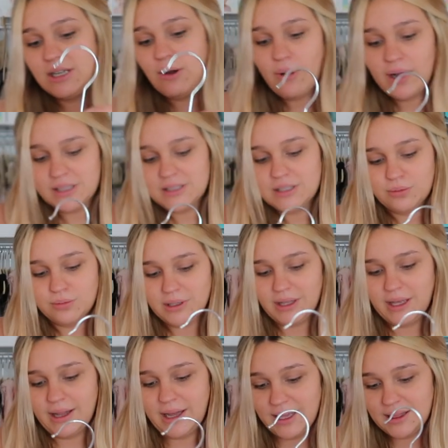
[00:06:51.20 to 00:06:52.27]
going to
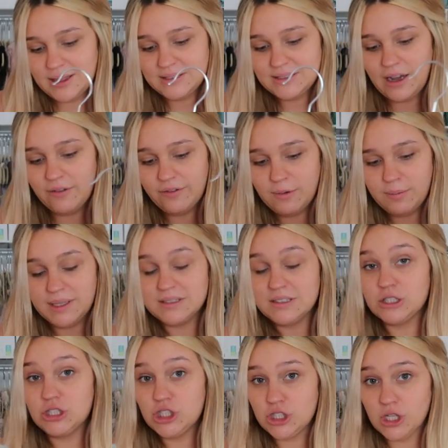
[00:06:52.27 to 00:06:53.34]
really like this outfit because
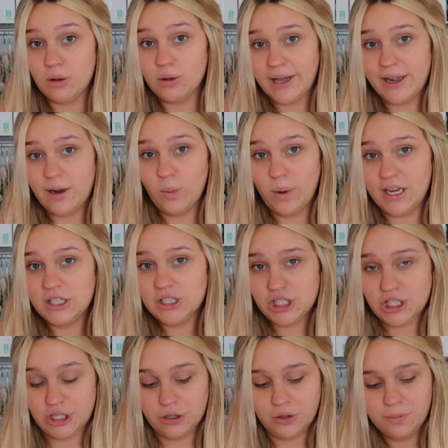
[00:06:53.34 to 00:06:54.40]
it's so lightweight
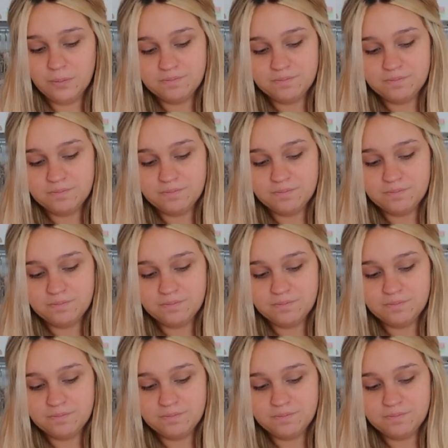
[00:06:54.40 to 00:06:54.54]
too.